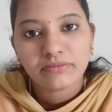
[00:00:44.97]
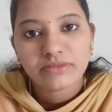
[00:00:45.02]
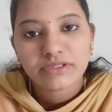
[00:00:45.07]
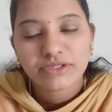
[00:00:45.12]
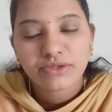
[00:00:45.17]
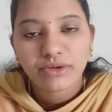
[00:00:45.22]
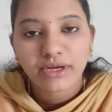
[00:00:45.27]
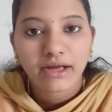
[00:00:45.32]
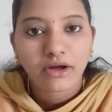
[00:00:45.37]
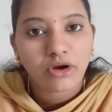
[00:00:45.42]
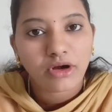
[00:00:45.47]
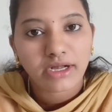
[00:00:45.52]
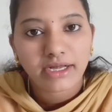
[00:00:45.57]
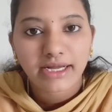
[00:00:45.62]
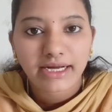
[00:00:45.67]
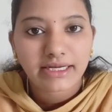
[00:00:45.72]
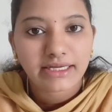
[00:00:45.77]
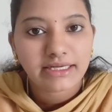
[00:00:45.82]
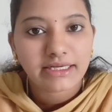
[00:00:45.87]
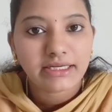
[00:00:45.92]
So I
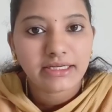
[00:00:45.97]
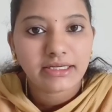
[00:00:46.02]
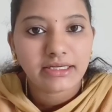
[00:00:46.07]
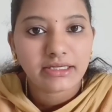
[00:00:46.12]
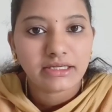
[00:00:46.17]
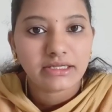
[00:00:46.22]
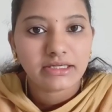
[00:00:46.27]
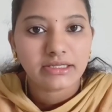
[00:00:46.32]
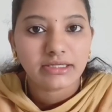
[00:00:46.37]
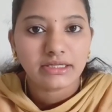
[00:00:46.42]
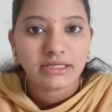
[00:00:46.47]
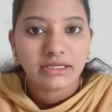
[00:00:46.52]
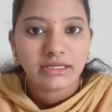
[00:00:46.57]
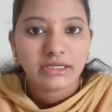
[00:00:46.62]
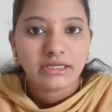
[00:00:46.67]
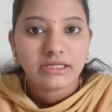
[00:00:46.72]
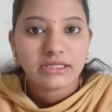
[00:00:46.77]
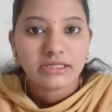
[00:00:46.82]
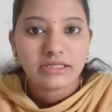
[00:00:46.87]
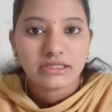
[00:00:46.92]
contacted
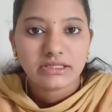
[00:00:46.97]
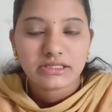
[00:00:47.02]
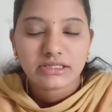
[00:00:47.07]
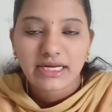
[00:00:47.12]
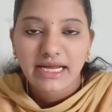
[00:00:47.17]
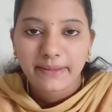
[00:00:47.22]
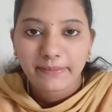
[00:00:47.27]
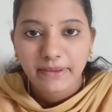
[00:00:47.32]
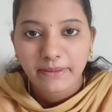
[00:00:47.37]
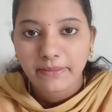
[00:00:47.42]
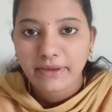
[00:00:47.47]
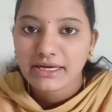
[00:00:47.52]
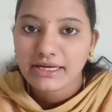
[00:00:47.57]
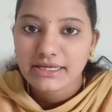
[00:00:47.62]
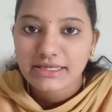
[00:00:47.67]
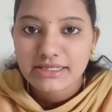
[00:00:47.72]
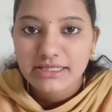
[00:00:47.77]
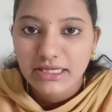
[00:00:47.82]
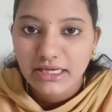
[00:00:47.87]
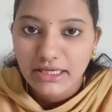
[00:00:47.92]

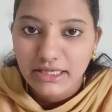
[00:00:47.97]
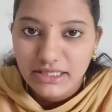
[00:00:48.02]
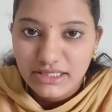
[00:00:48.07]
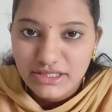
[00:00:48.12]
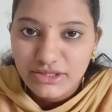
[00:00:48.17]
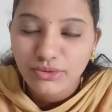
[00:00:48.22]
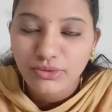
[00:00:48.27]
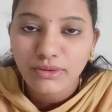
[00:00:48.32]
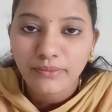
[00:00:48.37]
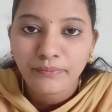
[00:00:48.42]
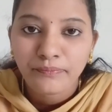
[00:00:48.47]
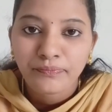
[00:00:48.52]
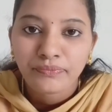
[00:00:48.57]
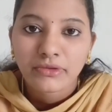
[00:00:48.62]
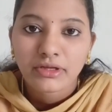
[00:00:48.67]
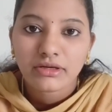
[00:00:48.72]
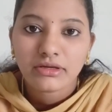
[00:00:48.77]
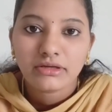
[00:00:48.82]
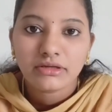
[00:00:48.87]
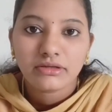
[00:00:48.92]
SharpAbacus Learning School.
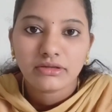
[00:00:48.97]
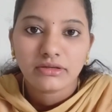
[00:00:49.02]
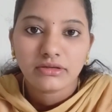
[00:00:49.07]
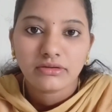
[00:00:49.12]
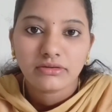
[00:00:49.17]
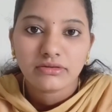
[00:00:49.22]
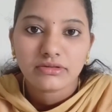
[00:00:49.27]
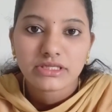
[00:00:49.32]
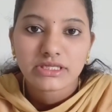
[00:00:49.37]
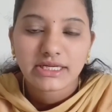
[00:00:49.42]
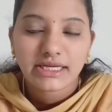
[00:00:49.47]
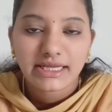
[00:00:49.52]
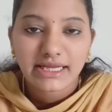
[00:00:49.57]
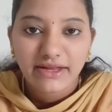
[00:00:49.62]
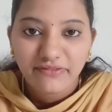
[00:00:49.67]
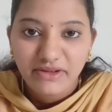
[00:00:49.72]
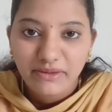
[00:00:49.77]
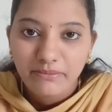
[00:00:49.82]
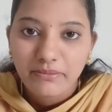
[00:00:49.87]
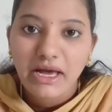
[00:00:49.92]
Sri
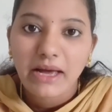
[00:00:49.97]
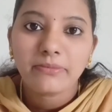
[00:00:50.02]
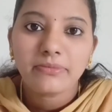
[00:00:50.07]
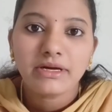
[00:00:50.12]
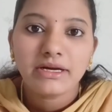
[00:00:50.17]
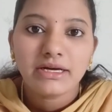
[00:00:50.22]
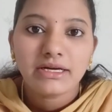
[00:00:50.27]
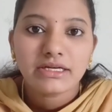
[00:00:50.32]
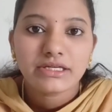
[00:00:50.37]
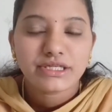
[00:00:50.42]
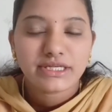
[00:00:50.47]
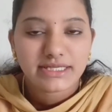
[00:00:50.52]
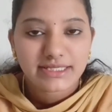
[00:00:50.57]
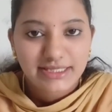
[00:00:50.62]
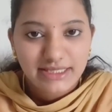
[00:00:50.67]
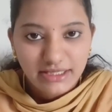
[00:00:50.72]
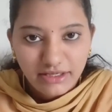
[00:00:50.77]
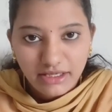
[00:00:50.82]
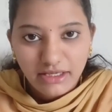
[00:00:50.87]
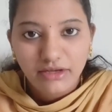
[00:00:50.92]
Devi ma'am, she's
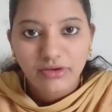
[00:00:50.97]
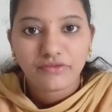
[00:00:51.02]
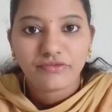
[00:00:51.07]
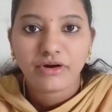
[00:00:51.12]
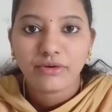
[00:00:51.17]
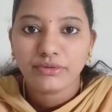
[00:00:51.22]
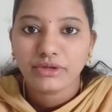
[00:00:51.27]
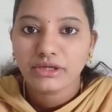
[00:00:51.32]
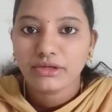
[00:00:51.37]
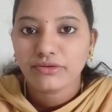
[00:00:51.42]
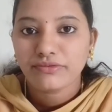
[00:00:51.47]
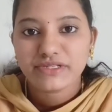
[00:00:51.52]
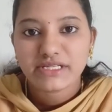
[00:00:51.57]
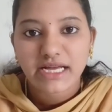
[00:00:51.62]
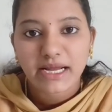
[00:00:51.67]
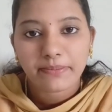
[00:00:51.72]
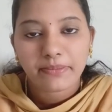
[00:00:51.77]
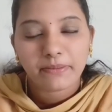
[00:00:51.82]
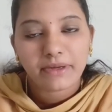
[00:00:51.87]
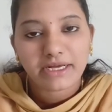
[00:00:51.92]
the founder of
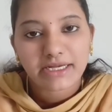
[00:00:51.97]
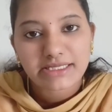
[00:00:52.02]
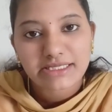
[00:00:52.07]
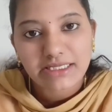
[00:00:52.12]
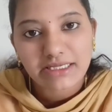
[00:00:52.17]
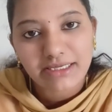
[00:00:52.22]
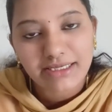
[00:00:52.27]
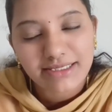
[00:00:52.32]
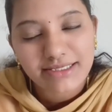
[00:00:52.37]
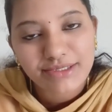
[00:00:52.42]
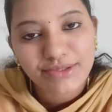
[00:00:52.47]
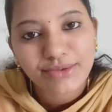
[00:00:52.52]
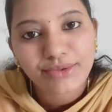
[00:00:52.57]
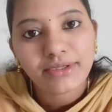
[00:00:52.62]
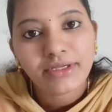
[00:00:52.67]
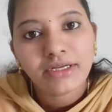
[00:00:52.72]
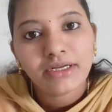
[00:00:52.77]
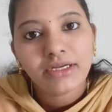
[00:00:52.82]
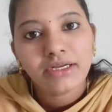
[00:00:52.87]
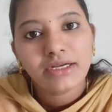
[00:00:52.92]
SharpAbacus Learning School.
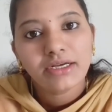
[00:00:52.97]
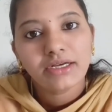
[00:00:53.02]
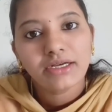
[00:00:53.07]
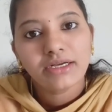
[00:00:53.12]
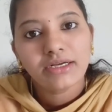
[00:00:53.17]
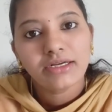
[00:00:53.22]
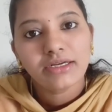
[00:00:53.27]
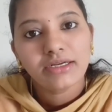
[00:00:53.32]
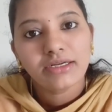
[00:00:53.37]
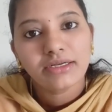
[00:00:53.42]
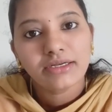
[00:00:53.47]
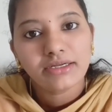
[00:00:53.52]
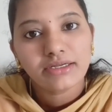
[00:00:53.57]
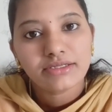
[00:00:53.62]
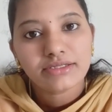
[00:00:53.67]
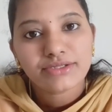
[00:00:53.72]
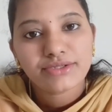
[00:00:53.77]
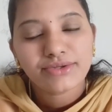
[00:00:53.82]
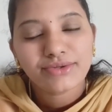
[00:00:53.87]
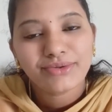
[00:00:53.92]

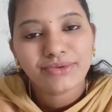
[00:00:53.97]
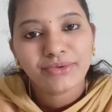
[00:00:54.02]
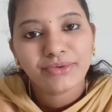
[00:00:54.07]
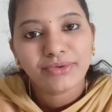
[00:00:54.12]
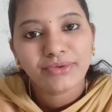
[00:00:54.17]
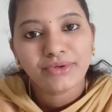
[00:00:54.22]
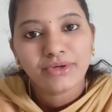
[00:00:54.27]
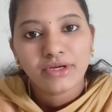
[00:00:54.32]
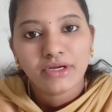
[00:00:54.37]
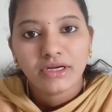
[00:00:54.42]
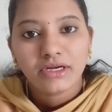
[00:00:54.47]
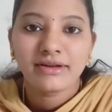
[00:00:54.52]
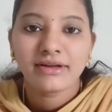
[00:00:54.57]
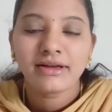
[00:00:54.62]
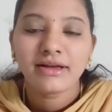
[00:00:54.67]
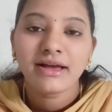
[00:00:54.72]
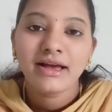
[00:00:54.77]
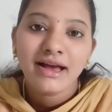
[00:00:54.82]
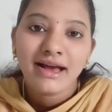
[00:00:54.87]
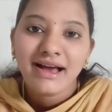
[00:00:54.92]
So
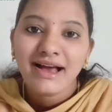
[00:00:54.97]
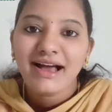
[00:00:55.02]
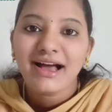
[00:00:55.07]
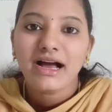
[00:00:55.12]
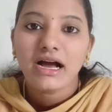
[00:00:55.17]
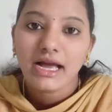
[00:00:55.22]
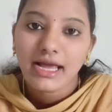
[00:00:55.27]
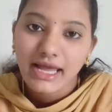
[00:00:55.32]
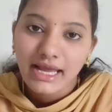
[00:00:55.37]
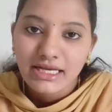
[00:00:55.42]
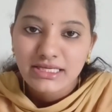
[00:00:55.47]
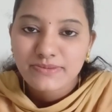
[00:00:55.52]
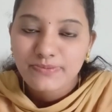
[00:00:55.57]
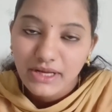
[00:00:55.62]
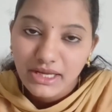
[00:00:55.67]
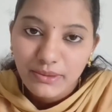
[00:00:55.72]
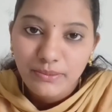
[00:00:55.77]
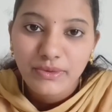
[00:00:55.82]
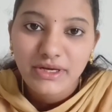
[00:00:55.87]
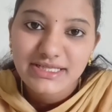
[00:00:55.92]
I
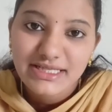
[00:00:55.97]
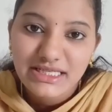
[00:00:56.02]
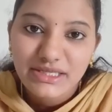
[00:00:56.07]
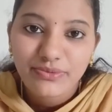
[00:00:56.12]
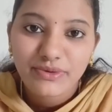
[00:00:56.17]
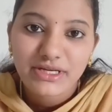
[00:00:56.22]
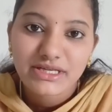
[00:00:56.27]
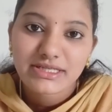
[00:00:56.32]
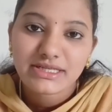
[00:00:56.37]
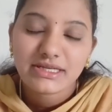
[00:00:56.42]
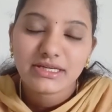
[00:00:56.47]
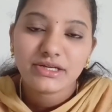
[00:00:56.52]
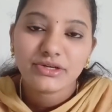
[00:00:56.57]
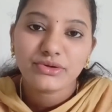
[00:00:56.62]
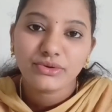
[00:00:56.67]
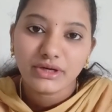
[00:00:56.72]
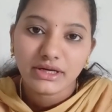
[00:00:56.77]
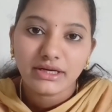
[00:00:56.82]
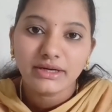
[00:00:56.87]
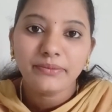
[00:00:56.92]
explained my situation
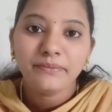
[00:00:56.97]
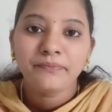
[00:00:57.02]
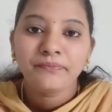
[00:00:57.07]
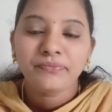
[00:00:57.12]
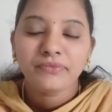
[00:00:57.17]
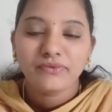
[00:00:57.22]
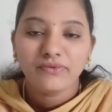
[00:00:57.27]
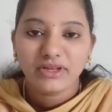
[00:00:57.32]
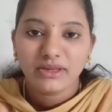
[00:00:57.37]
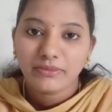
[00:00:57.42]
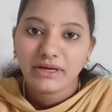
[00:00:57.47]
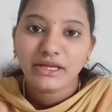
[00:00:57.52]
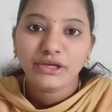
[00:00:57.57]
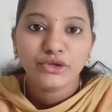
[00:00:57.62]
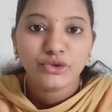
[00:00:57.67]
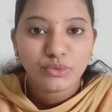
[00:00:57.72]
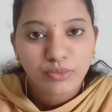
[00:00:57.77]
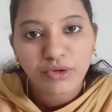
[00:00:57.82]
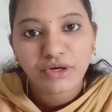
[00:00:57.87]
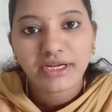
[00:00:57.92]
to her with my
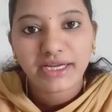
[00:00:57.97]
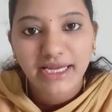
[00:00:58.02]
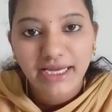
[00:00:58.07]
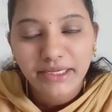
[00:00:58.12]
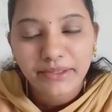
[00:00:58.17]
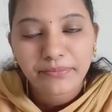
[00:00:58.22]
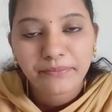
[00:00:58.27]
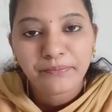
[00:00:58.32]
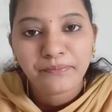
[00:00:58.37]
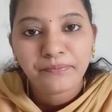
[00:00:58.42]
newborn kid.